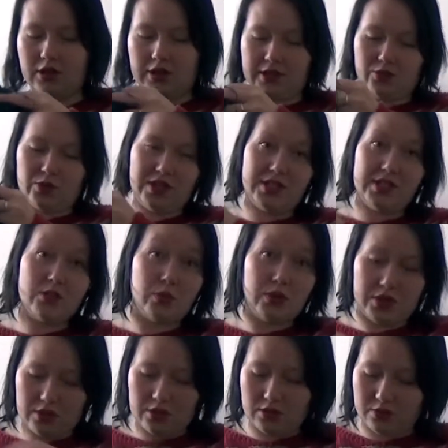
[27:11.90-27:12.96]
and dresses
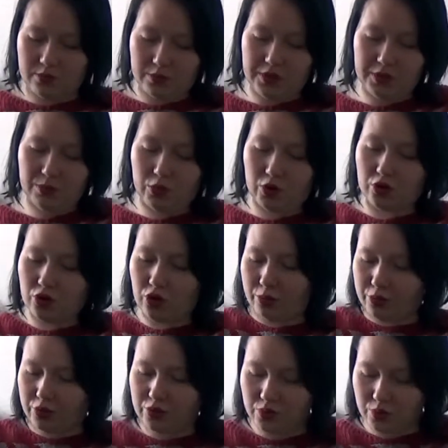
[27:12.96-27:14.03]
with a bit more
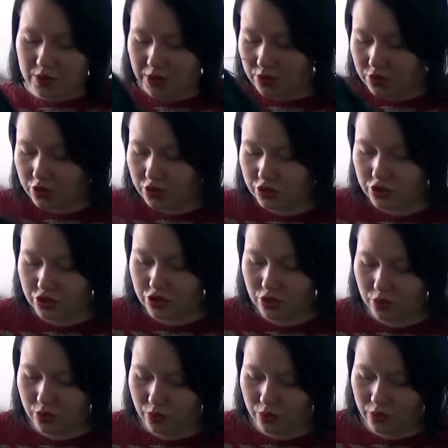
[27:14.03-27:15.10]
cropped sweaters, so
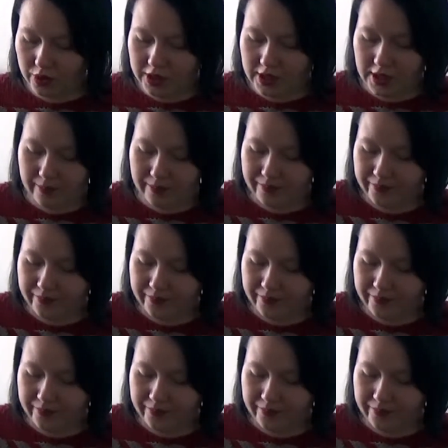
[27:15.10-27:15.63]
yeah.